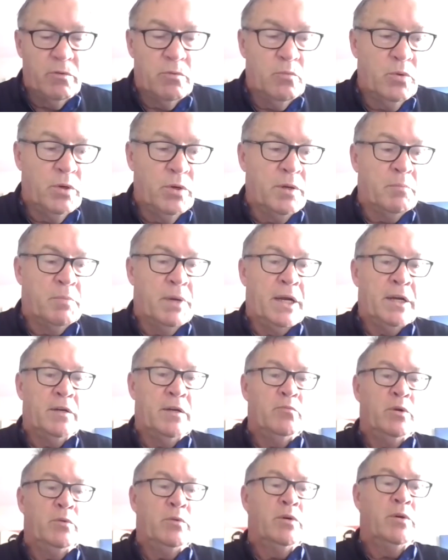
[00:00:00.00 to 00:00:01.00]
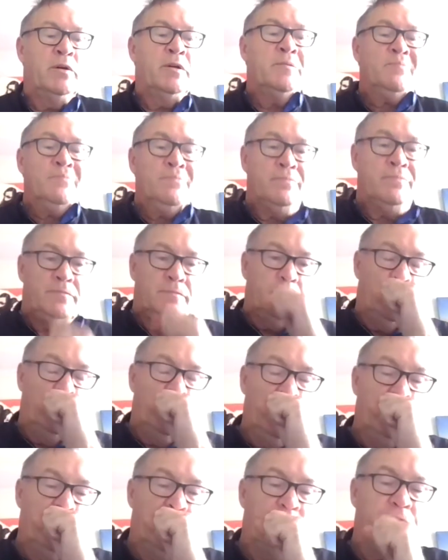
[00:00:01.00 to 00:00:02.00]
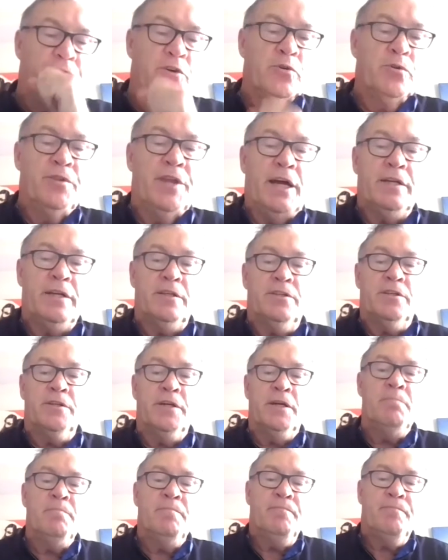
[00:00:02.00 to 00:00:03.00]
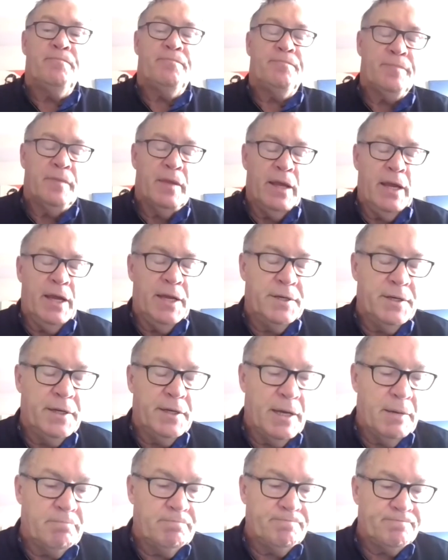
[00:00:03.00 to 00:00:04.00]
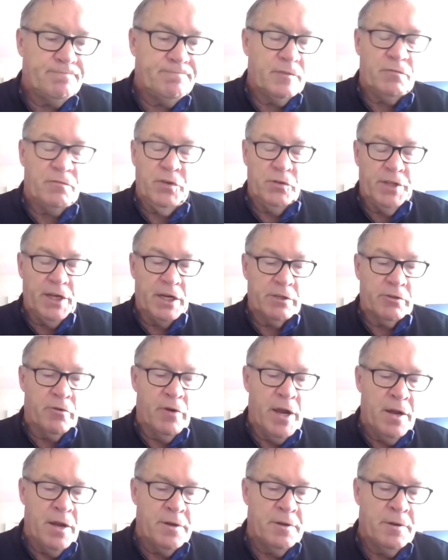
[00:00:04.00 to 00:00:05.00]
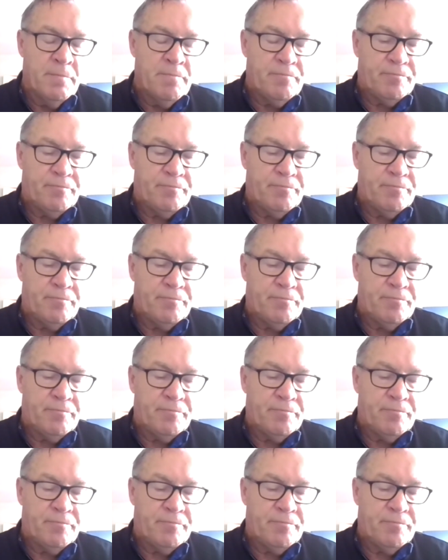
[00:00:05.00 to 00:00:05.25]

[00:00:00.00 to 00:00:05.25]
It wouldn't have mattered. We would have filled that team and filled that ground.